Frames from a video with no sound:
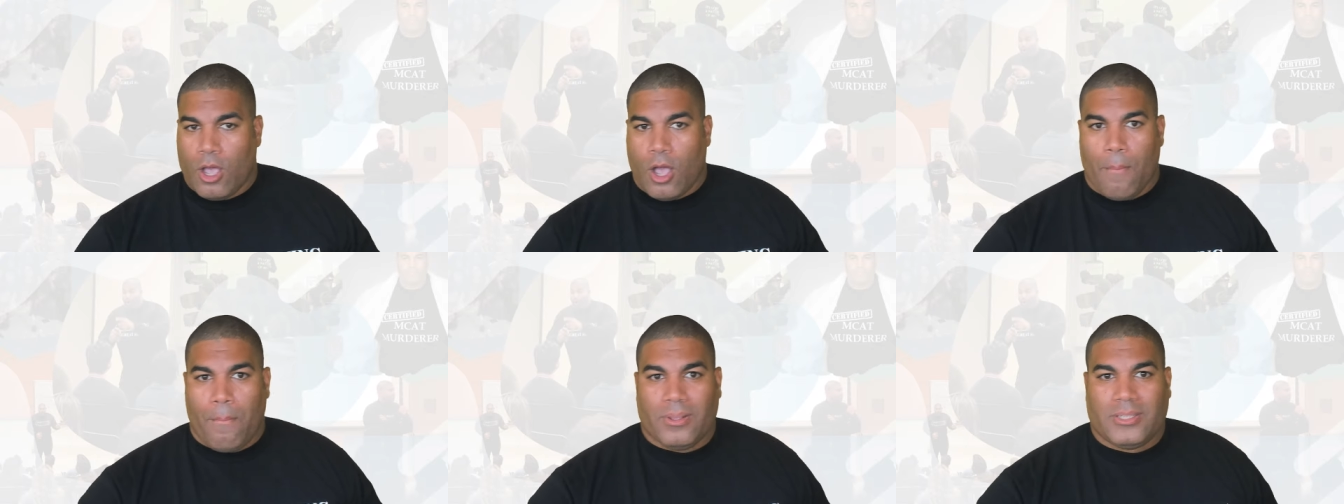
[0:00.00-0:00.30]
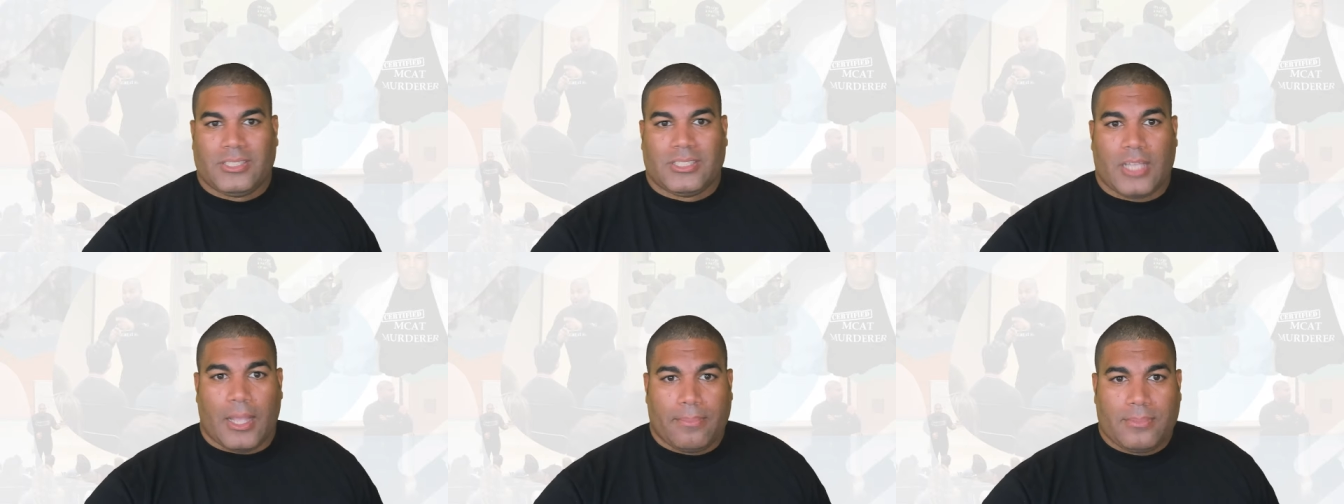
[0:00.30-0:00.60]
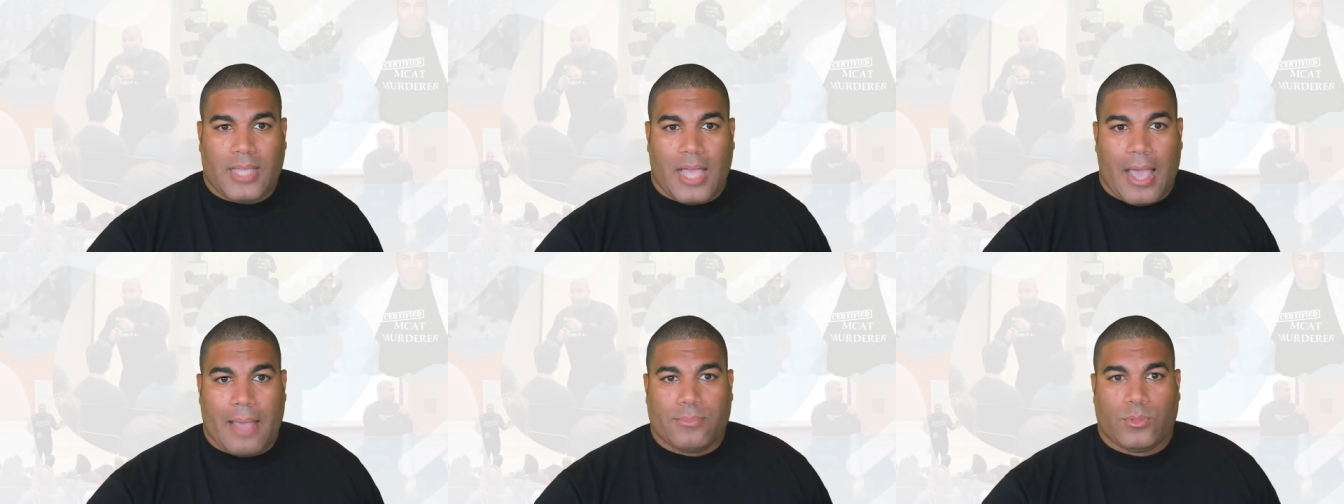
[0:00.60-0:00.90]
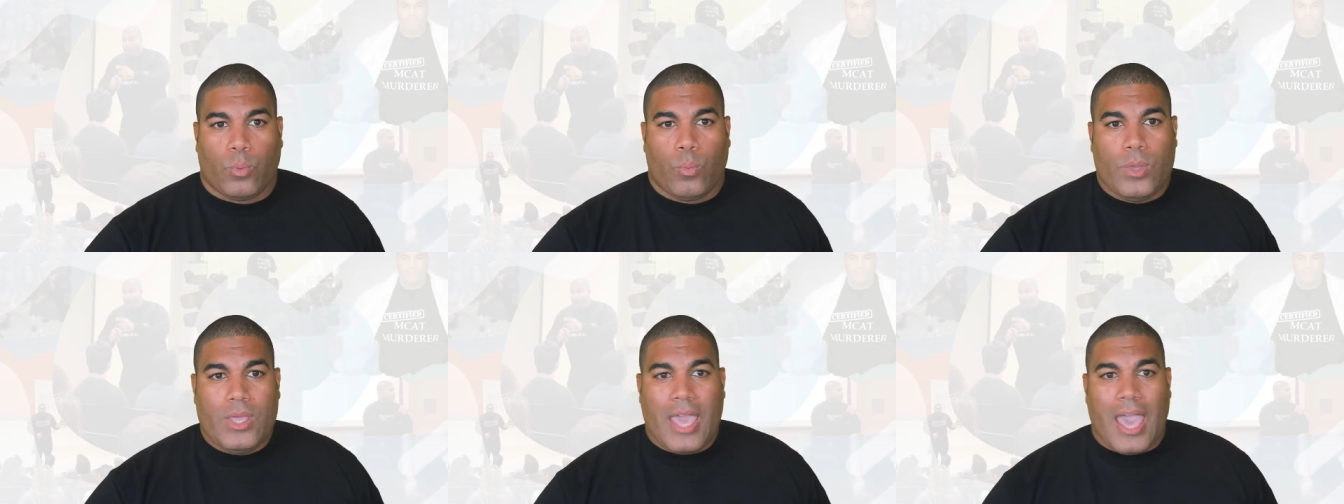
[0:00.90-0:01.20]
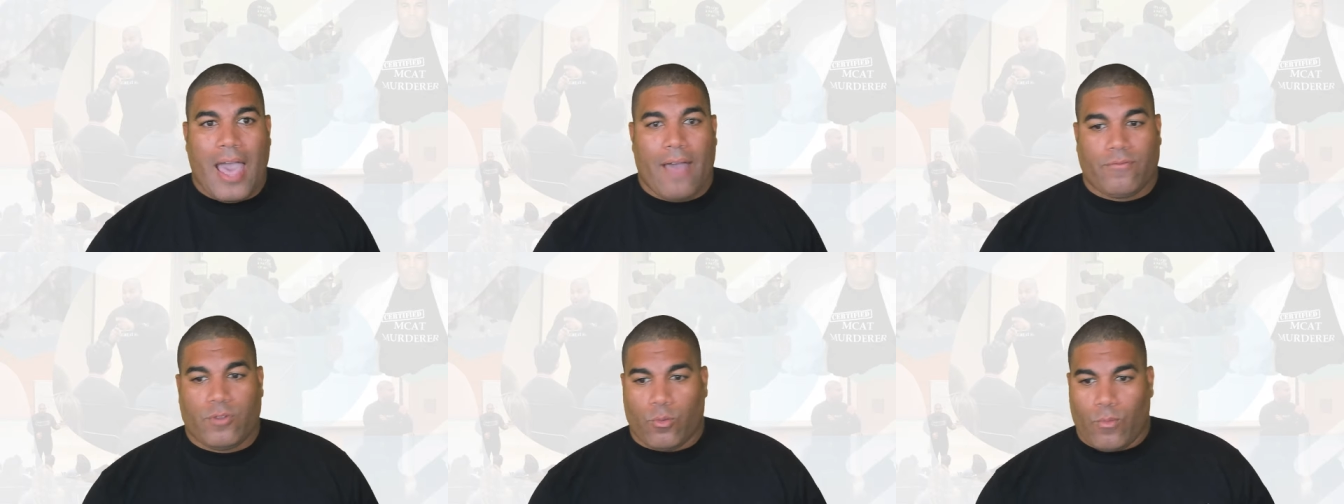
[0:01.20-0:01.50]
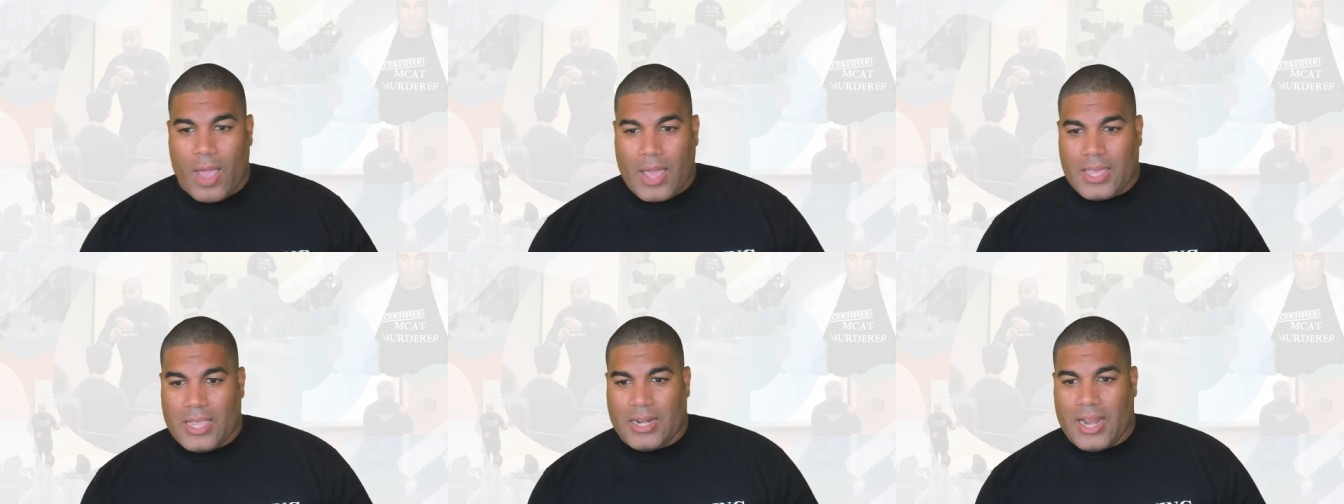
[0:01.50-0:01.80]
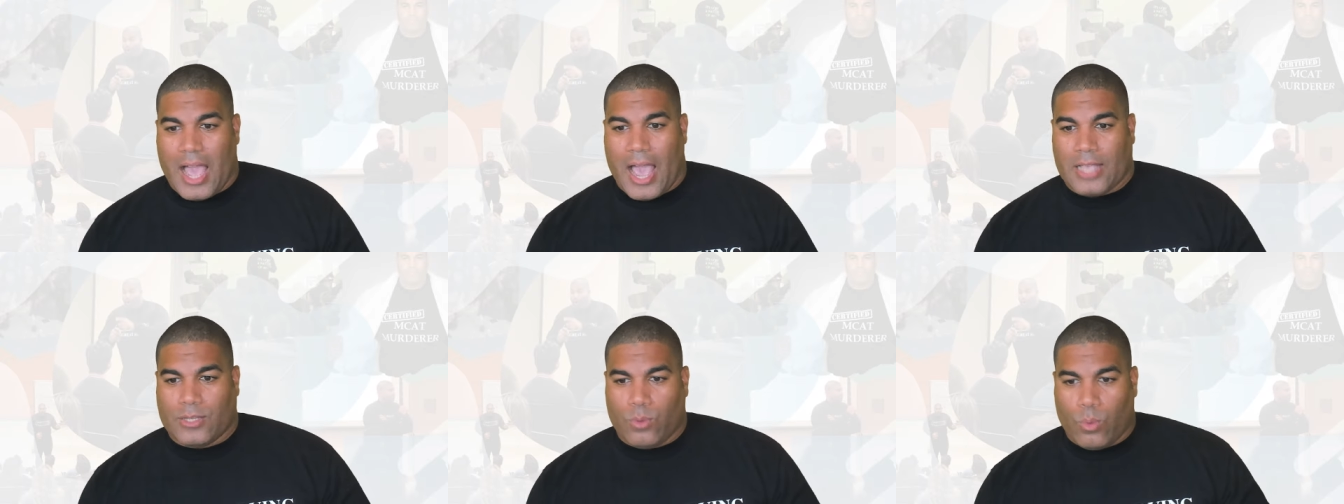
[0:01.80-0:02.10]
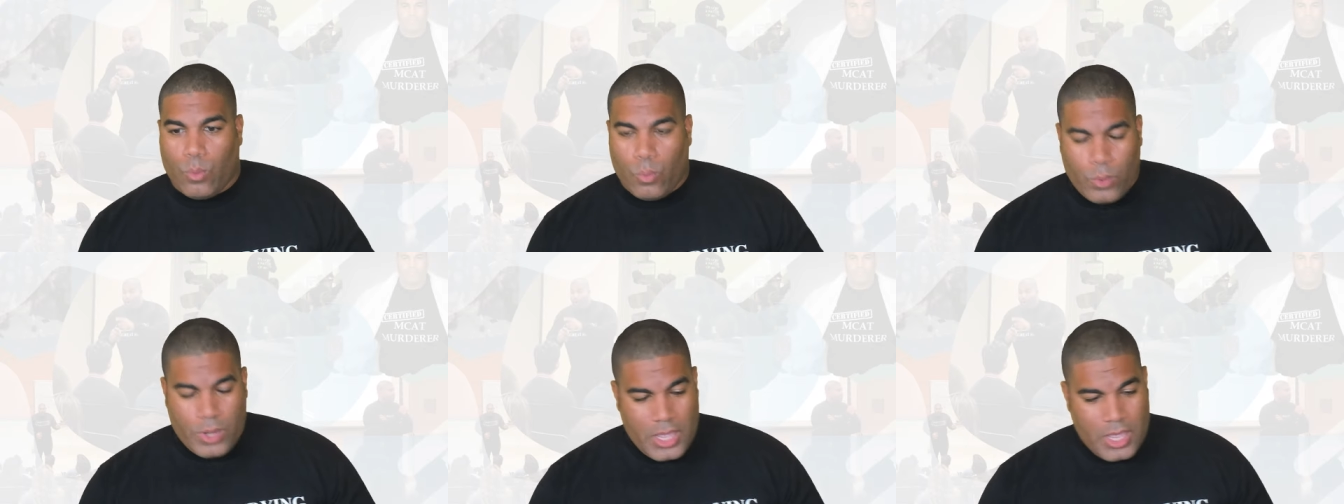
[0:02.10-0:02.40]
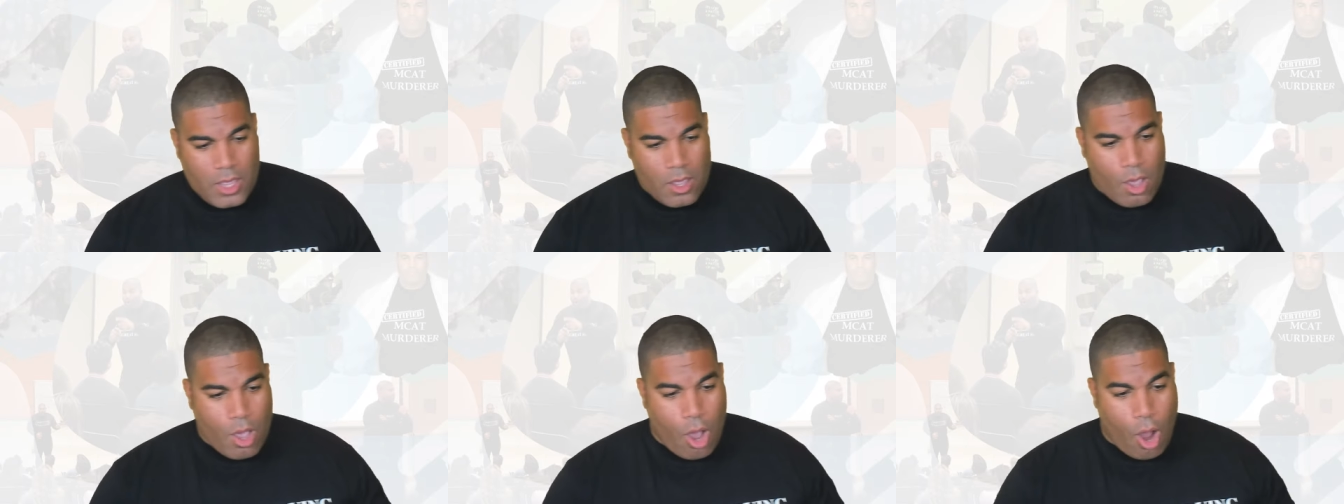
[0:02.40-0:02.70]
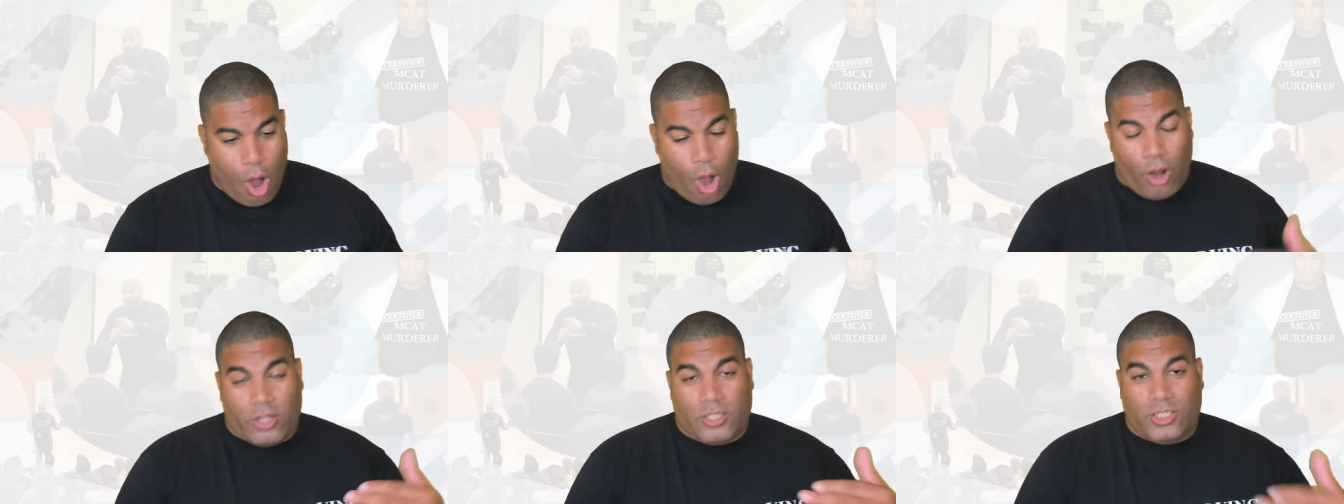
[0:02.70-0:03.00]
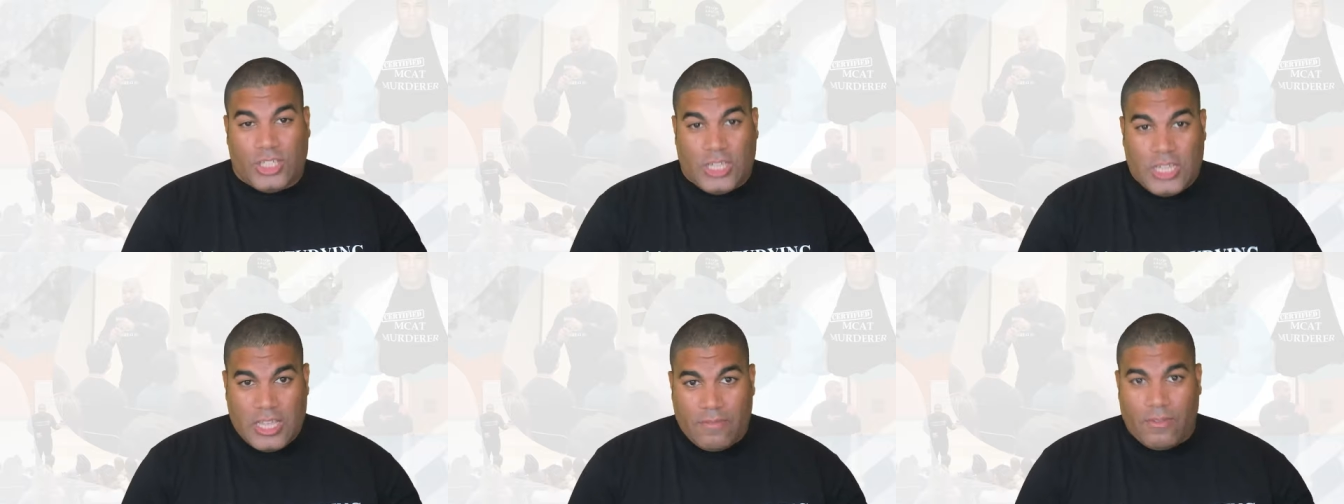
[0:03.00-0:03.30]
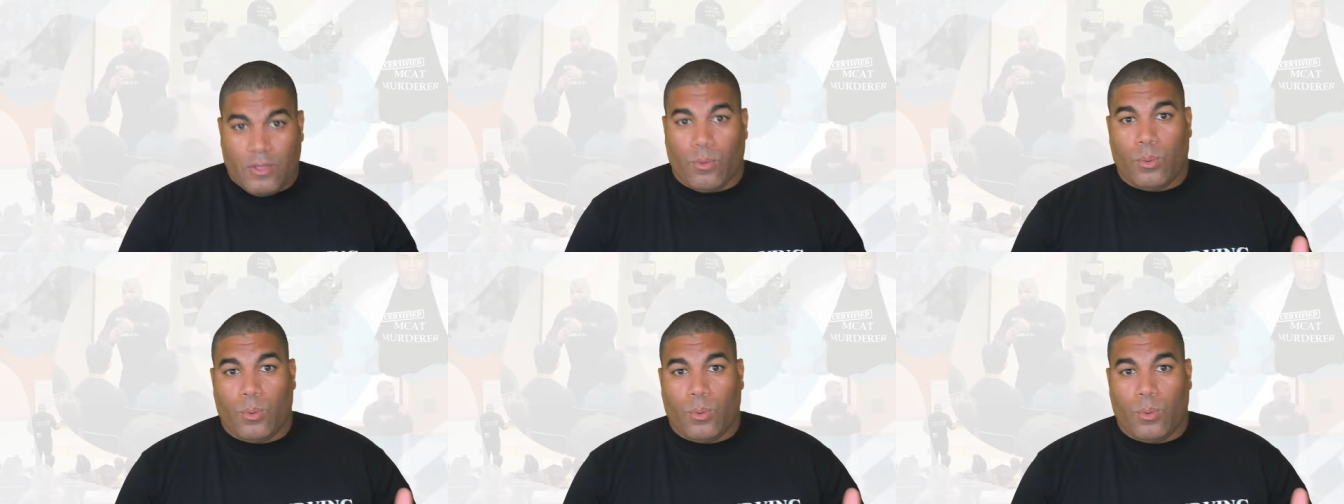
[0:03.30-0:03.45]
But sometimes we have to recognize when we are achieving,